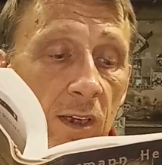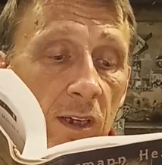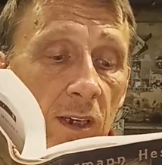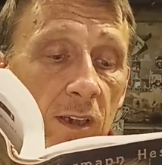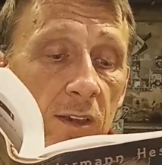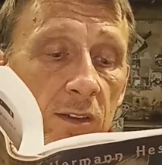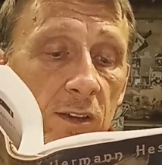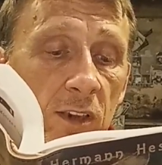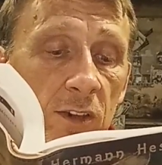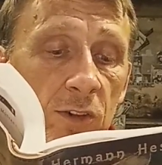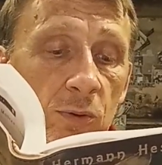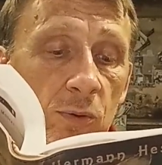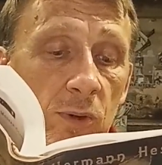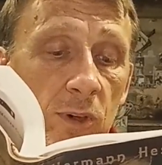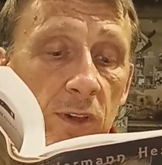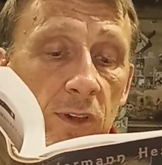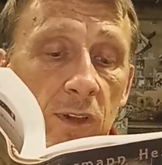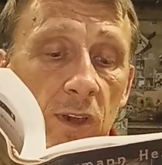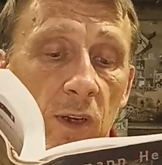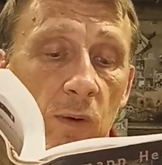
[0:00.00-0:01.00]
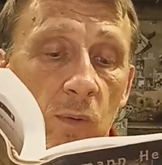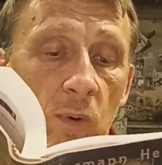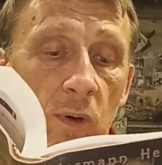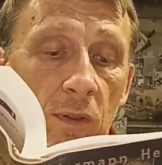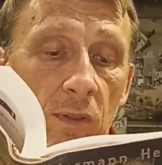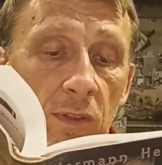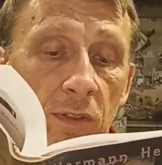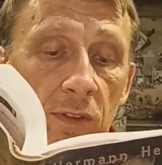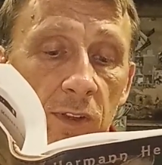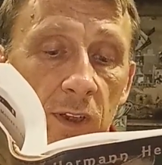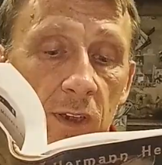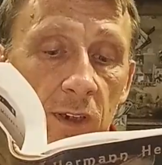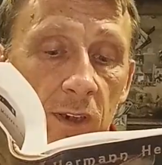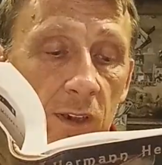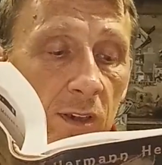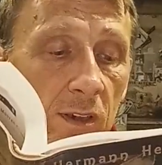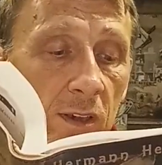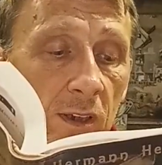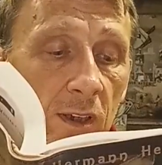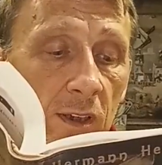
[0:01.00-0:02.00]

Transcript: And naturally they won't think.